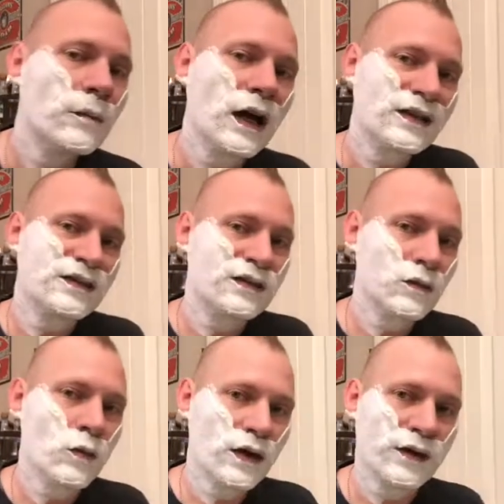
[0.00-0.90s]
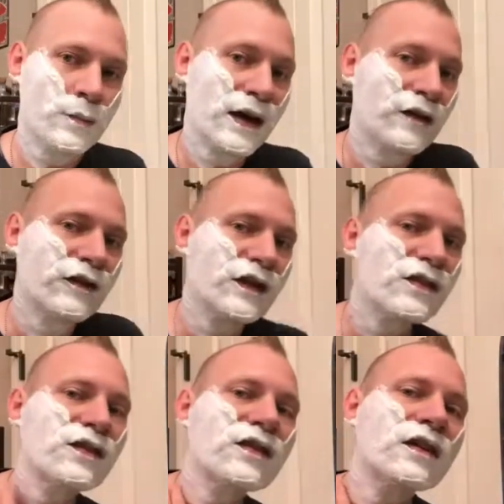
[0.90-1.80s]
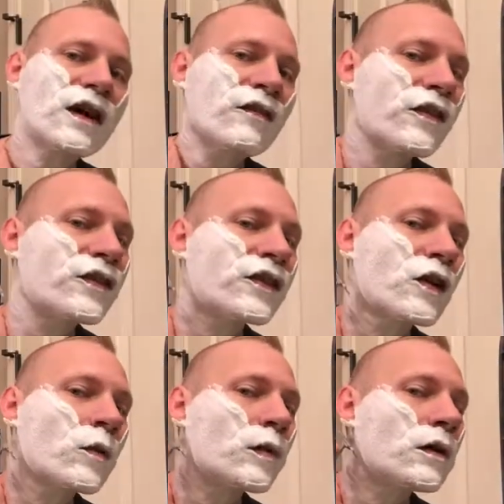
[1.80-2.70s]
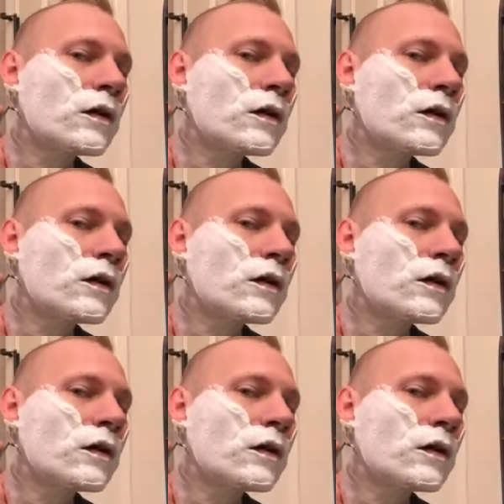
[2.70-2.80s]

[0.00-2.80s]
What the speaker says: I still want the benefits of the soap.